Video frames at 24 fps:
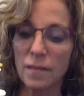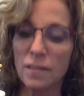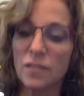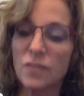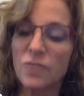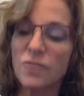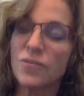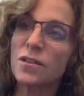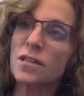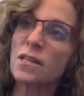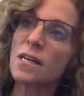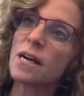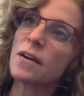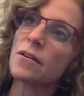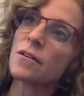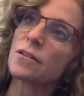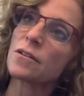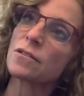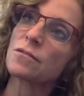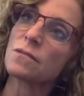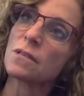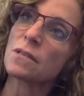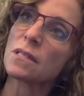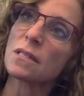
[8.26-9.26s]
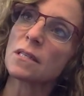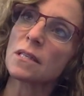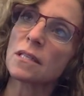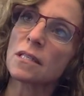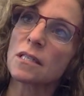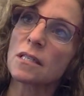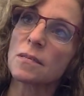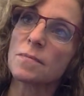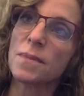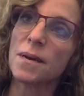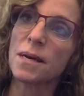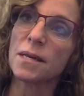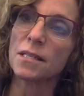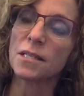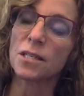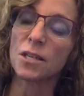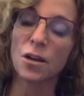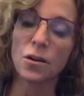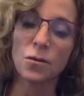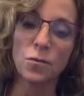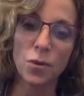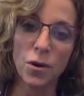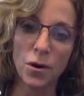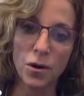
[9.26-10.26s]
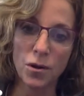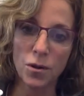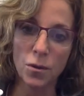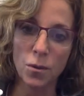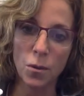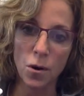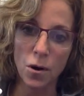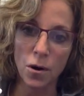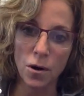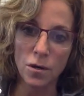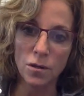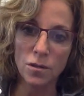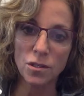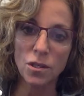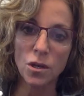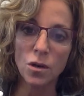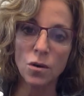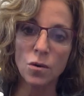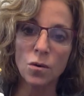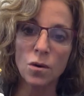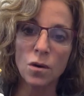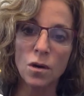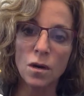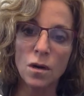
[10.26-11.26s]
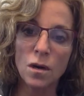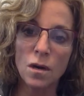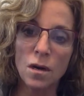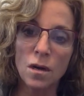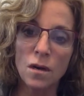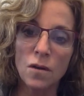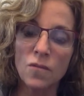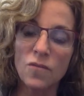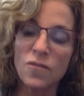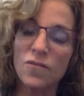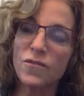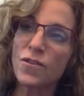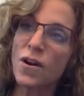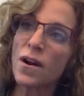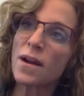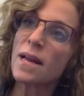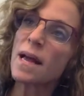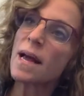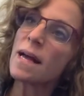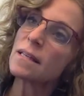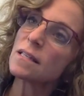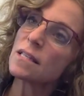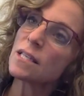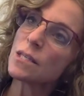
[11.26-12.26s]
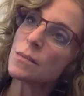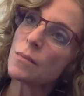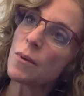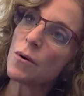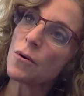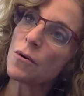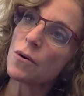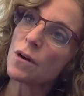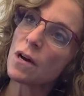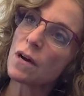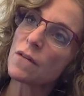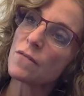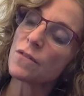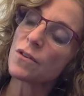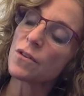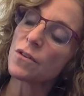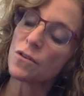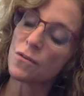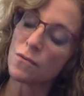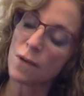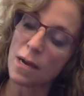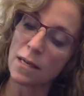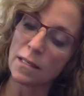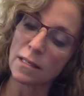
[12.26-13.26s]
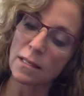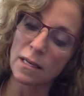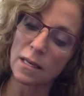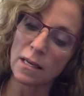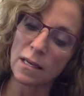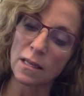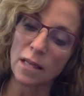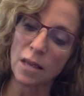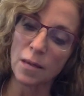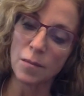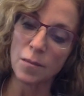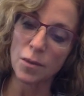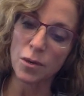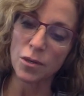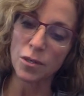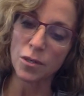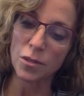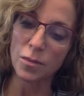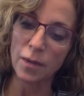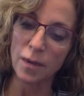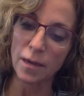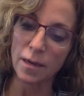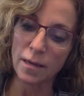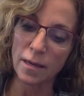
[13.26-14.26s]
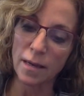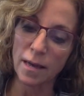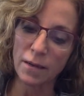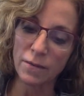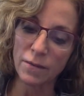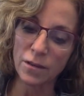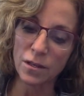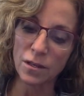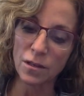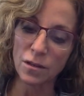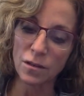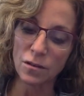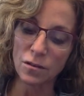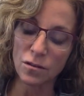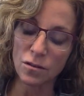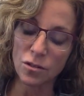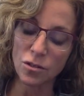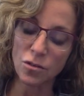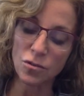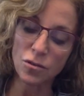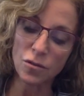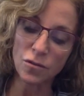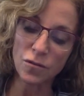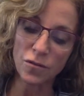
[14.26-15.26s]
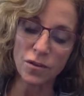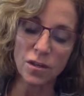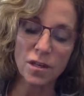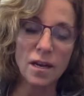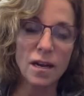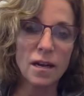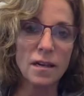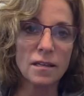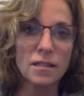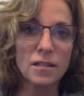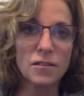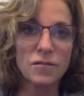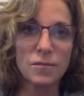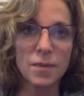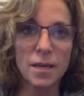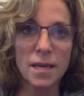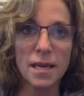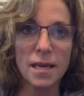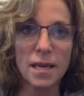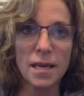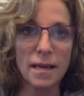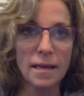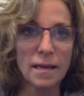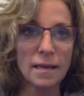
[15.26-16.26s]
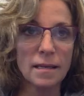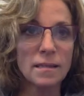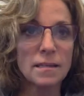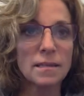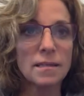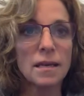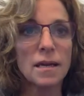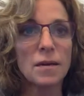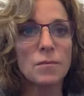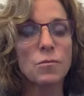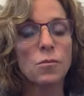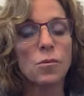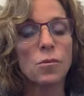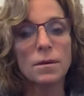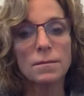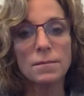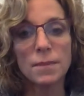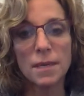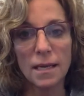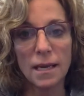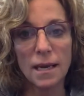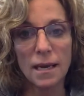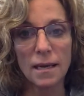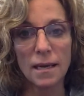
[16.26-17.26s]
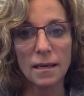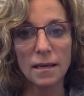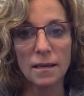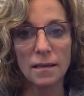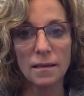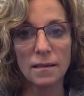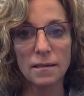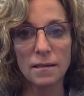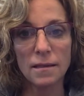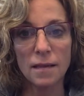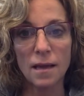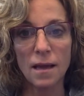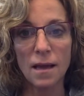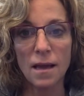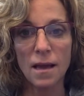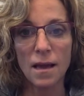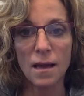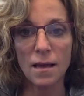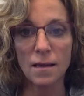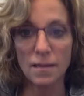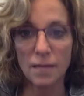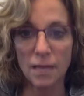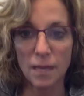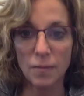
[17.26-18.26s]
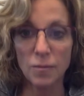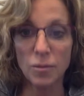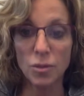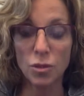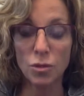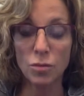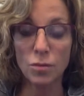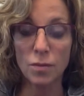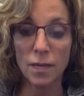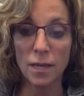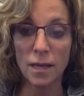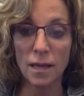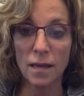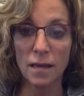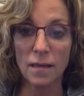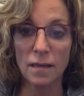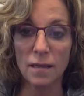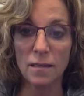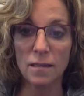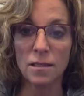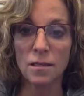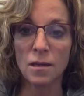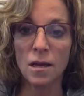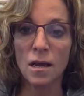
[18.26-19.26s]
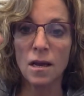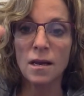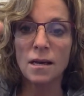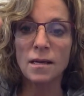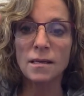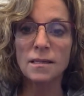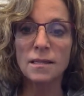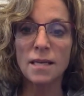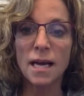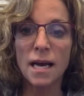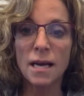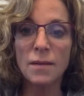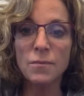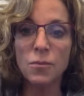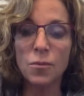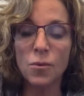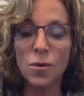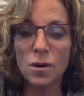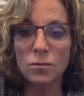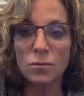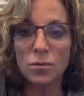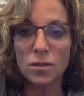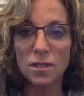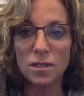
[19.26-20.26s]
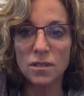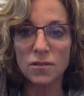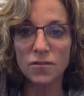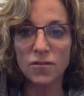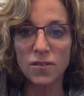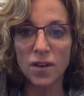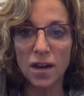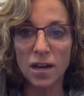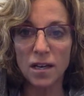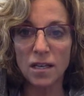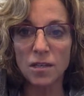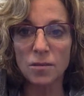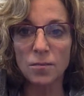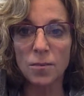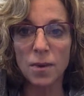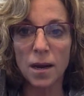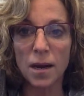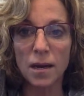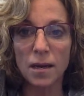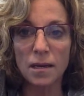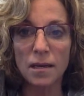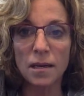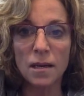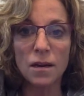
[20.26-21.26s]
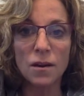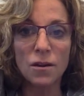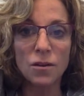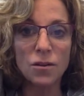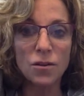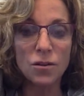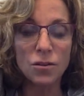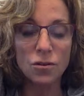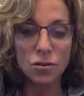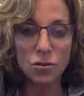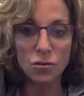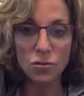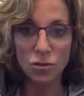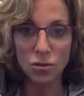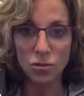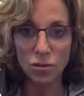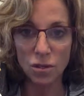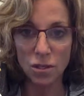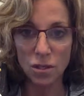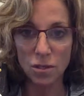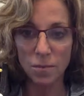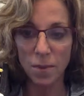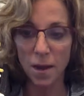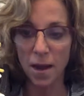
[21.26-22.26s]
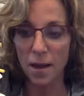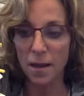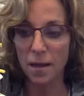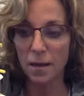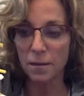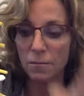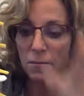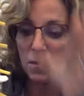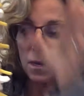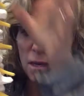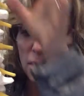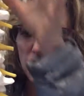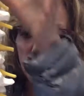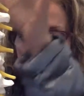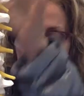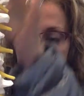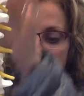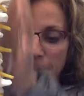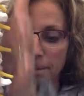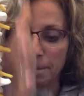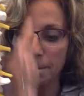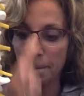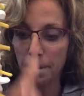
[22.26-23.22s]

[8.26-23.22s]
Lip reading: different characteristics depending on where you are. So Frayette spoke of the thoracic and lumbar spine having two different kinds of mechanics, type 1 mechanics and type 2 mechanics. Type 1 was defined by the neutral spine, meaning